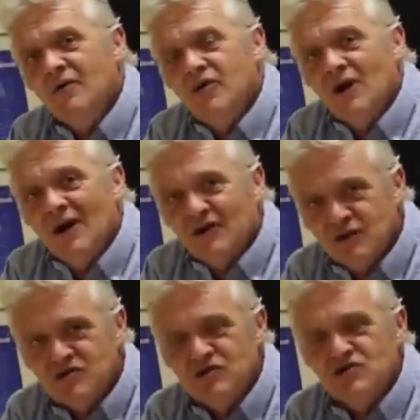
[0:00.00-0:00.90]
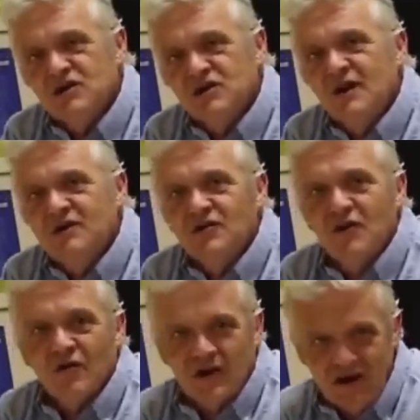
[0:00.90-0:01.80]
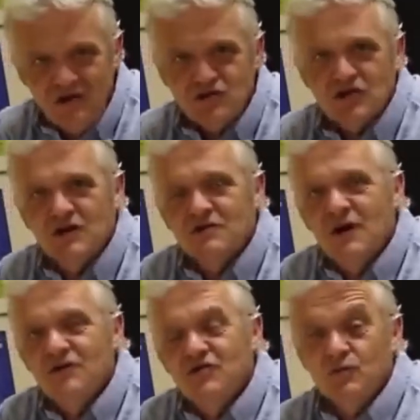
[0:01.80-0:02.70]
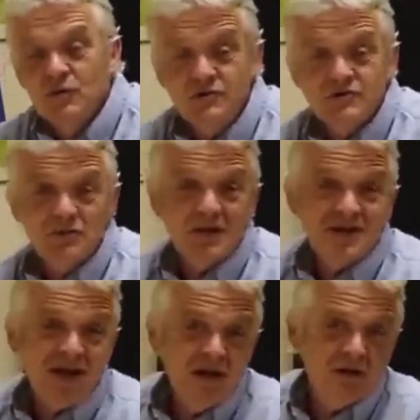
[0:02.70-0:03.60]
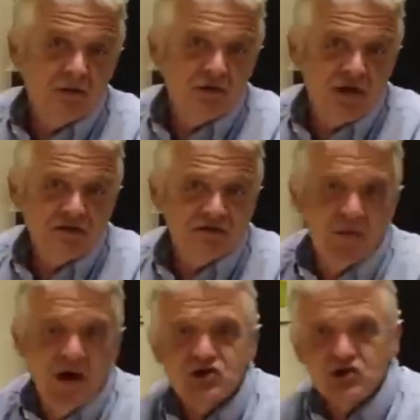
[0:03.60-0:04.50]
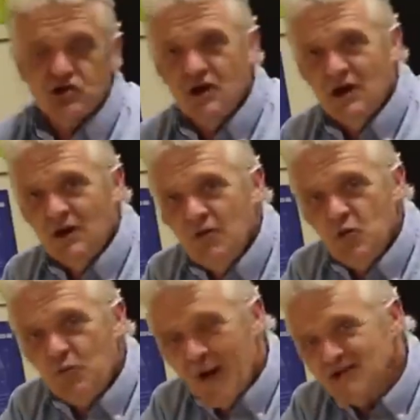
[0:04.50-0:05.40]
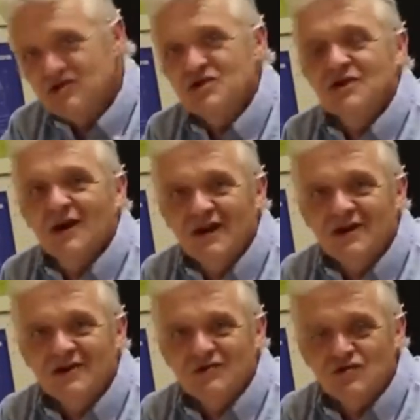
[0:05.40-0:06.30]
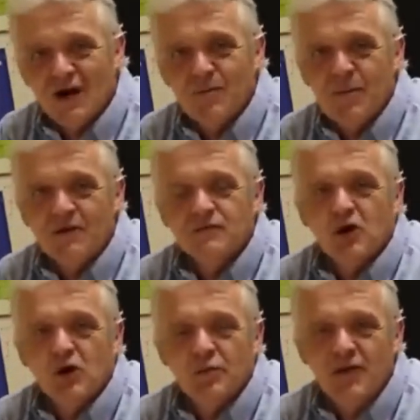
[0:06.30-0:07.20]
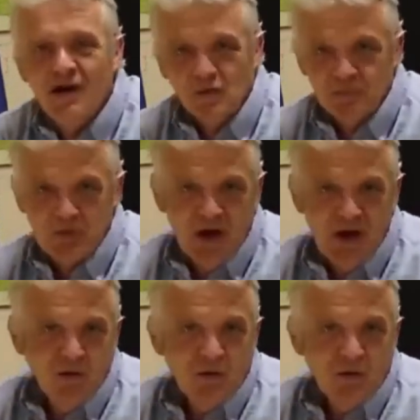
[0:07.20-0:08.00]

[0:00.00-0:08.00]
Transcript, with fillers: either the electricity generated or the heat generated, we use a mechanical transformation. You basically can drag a big rock up a hill